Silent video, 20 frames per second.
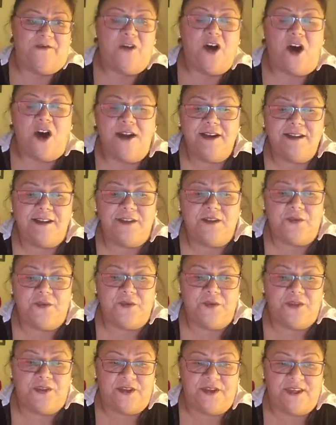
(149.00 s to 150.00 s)
For high
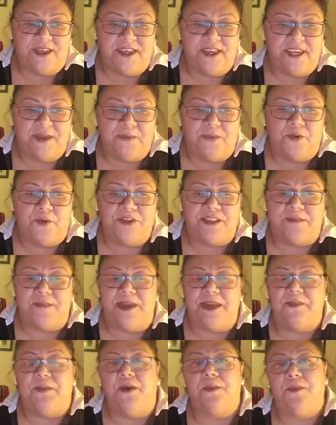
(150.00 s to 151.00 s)
school, the key points
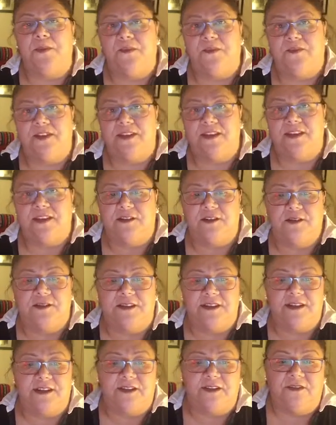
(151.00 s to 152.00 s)
made by Professor
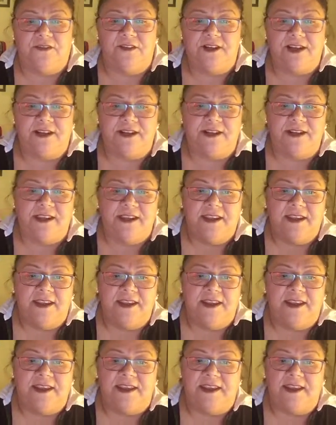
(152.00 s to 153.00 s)
Lucy Green
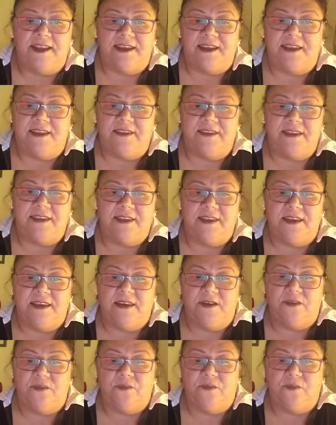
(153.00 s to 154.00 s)
in
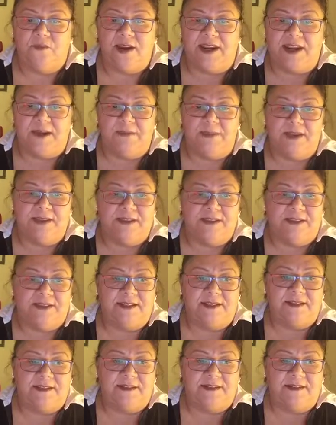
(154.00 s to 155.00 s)
the
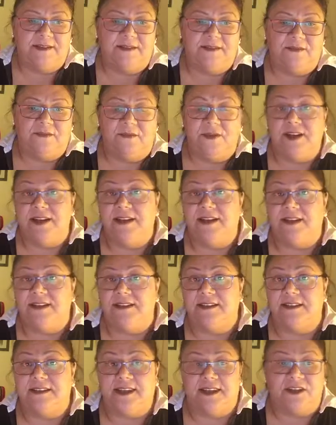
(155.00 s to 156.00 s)
recommended
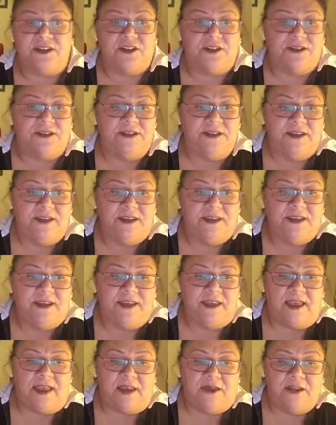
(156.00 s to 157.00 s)
readings section,
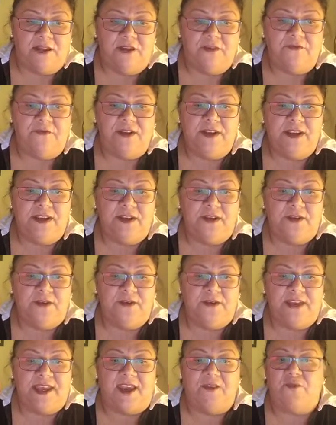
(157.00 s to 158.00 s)
her
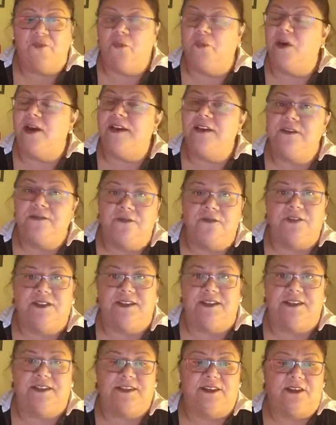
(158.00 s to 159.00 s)
video gave wonderful
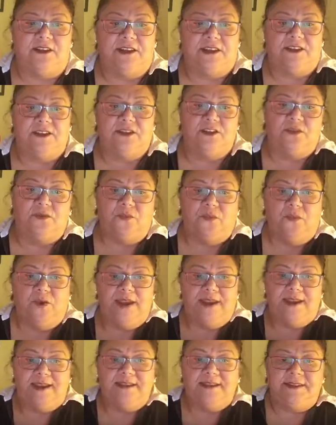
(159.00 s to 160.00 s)
insight into the
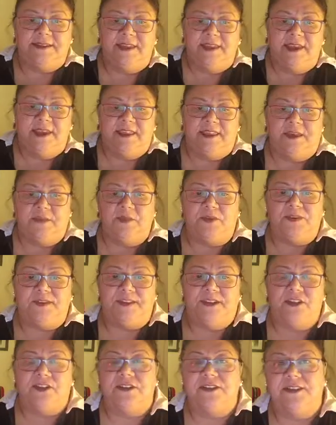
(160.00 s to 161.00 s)
ways that
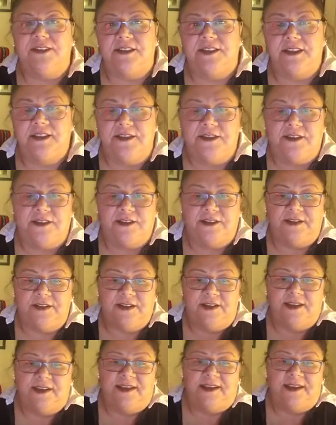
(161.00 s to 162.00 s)
musicians learn.